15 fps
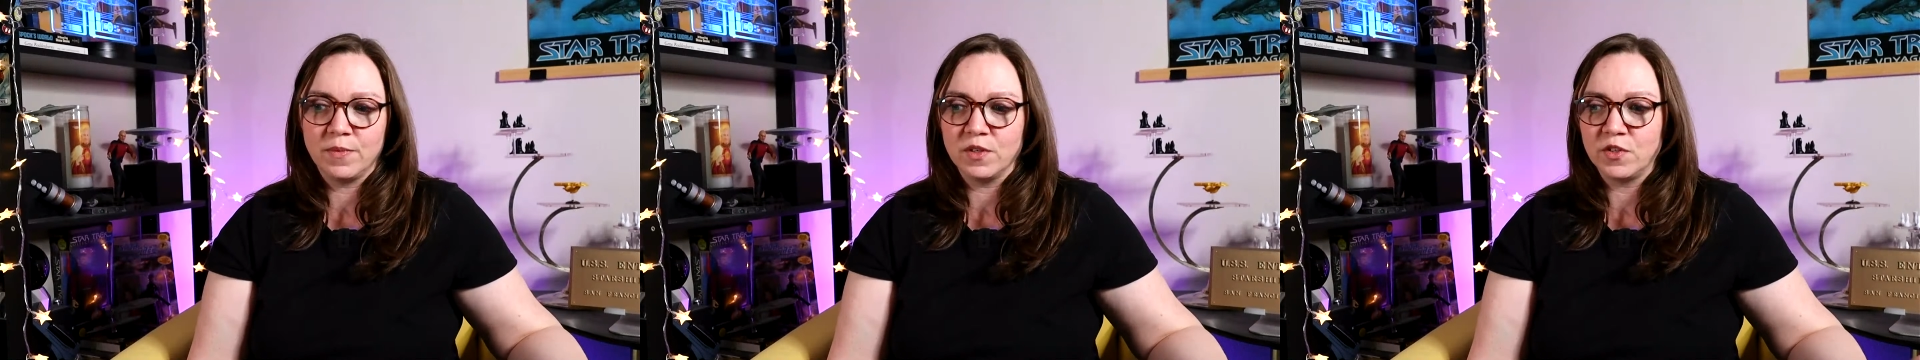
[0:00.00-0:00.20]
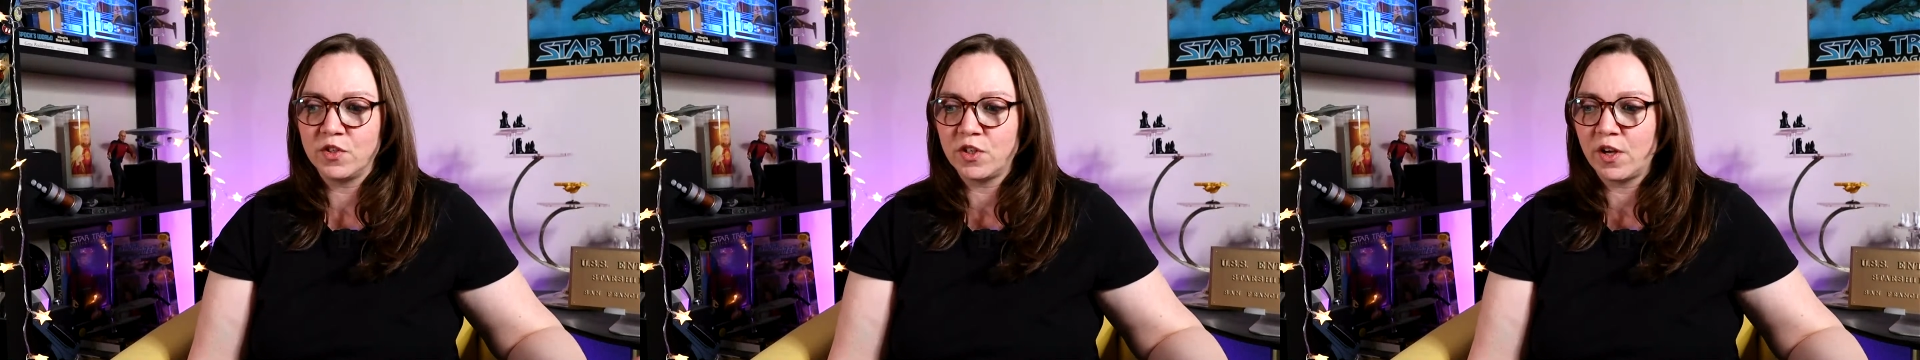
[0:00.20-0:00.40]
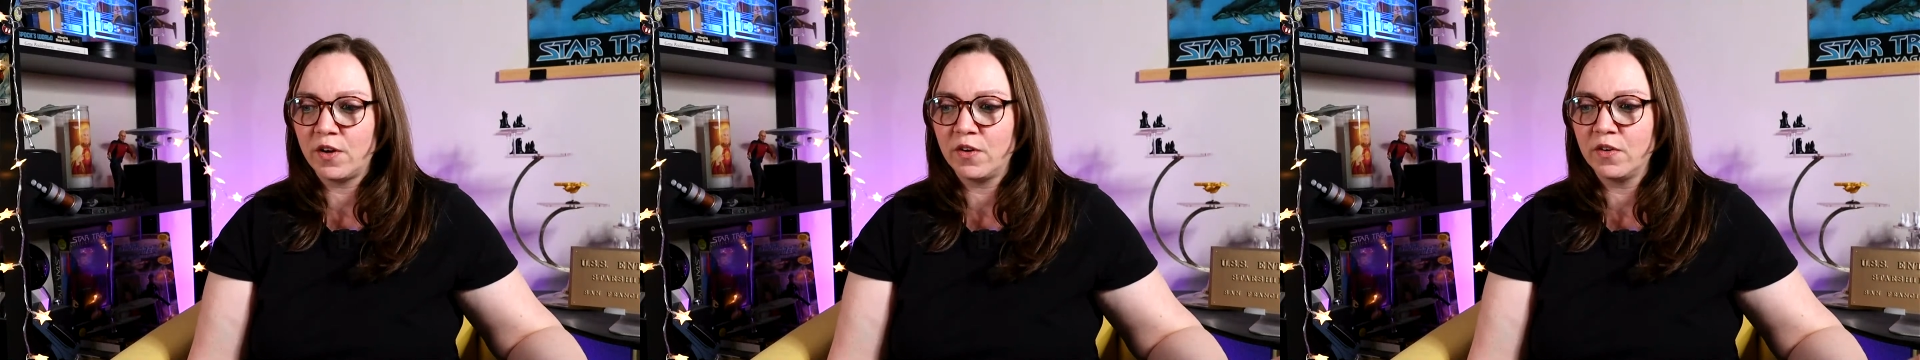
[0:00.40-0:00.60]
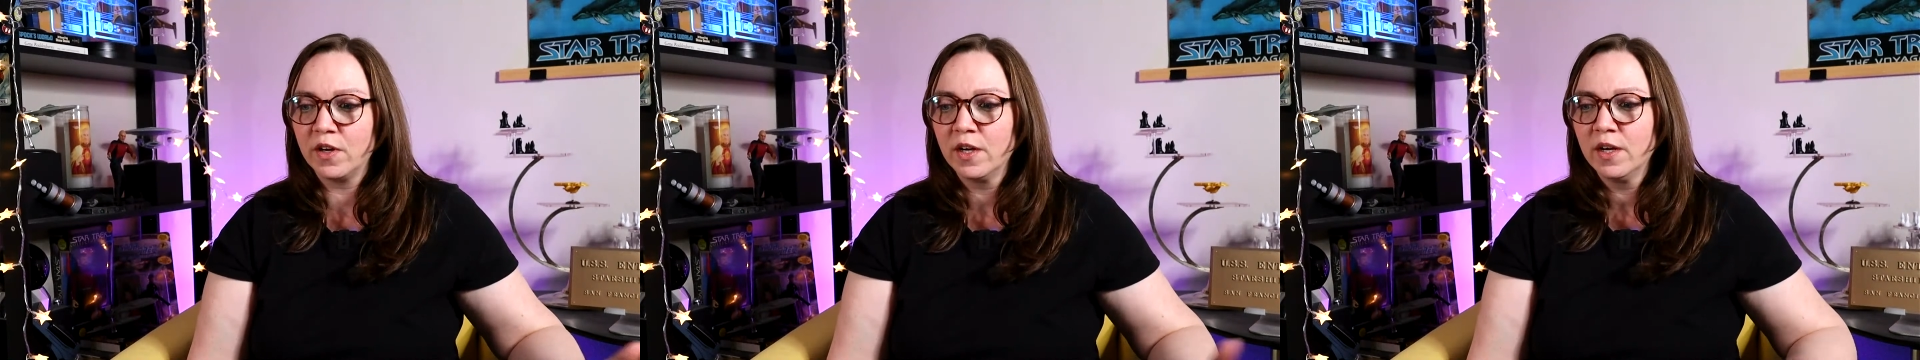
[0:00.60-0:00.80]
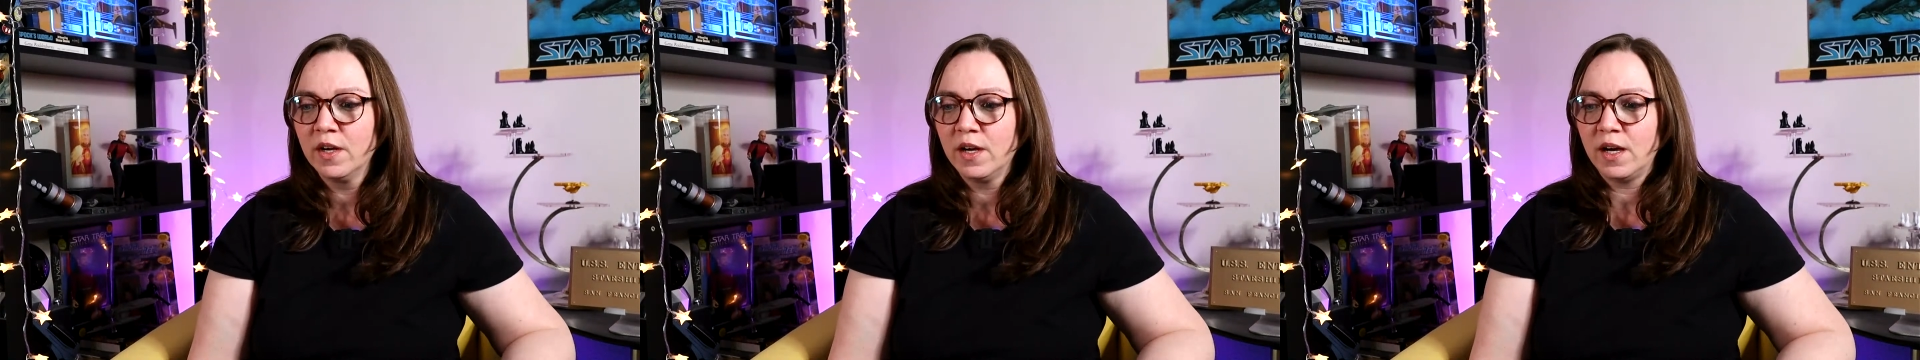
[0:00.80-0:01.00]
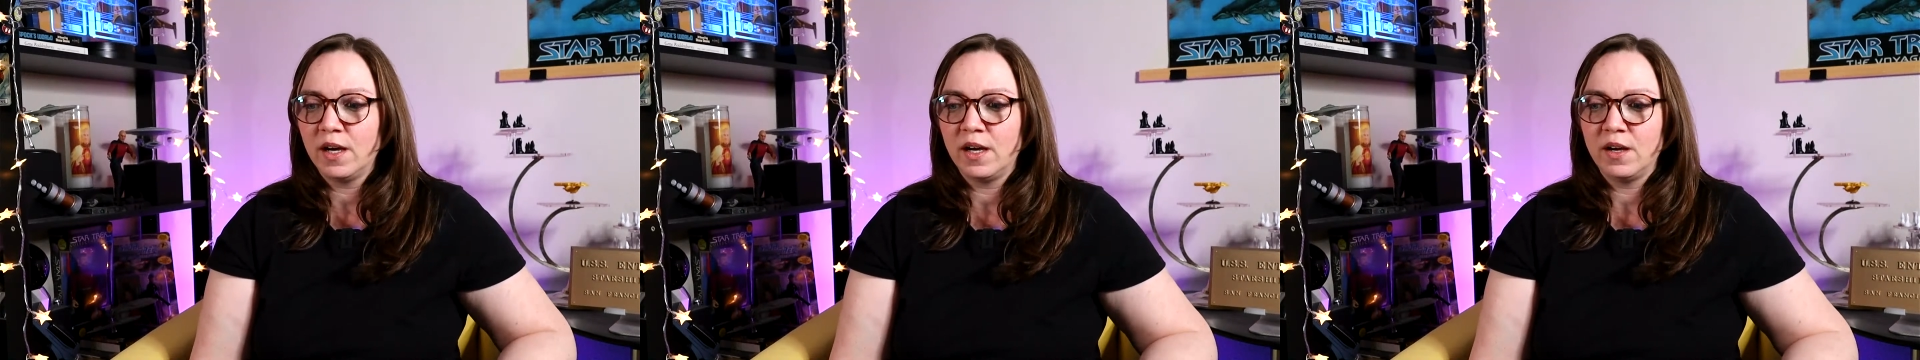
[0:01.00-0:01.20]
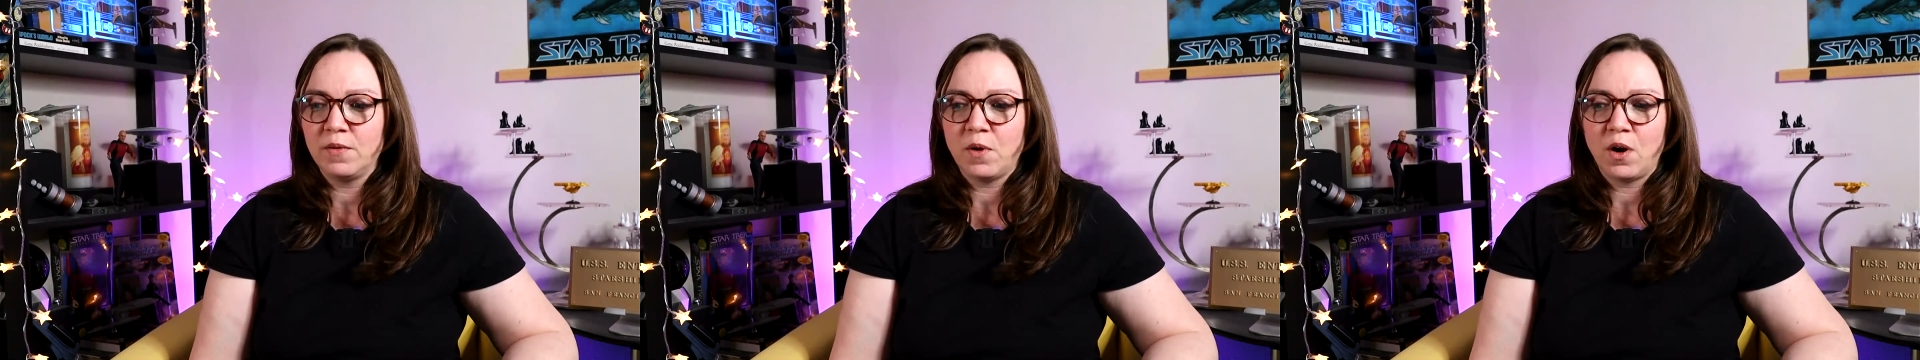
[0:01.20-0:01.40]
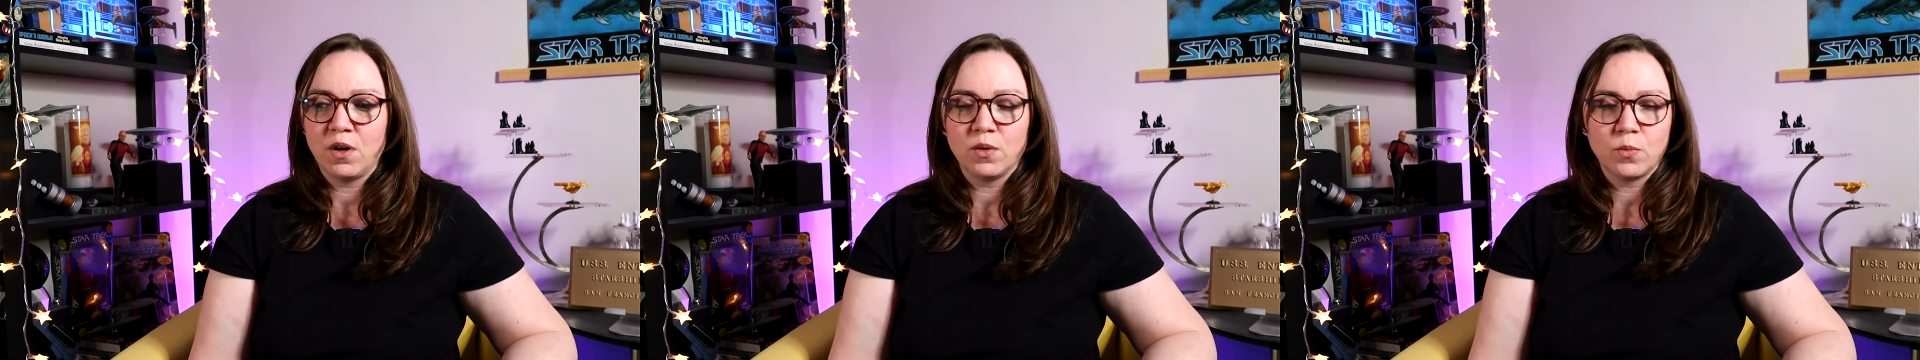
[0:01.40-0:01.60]
the show,
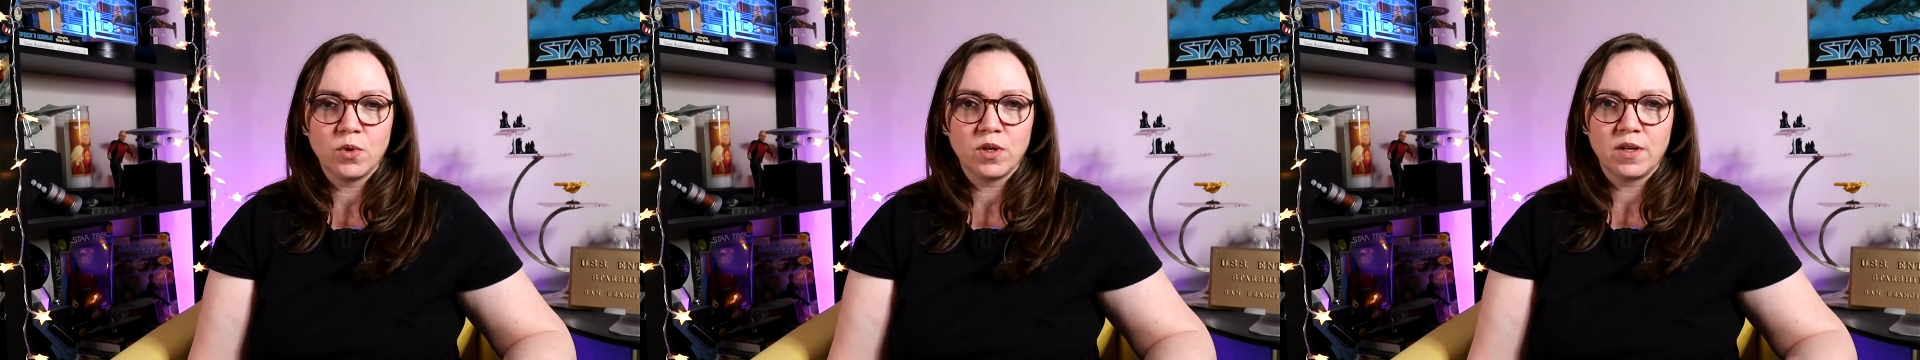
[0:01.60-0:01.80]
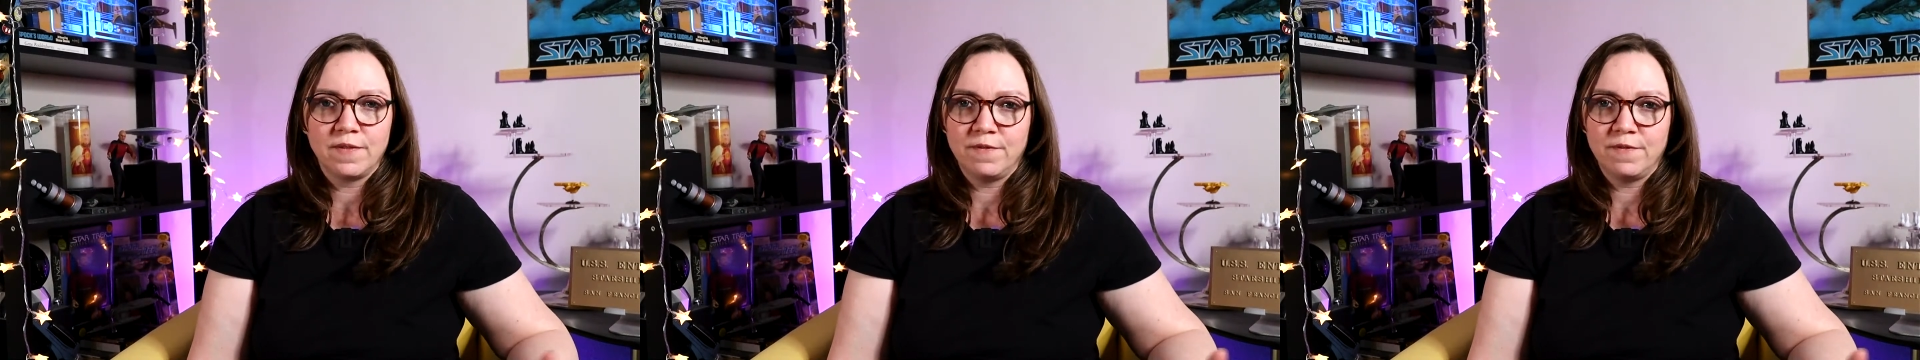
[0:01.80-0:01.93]
artwork,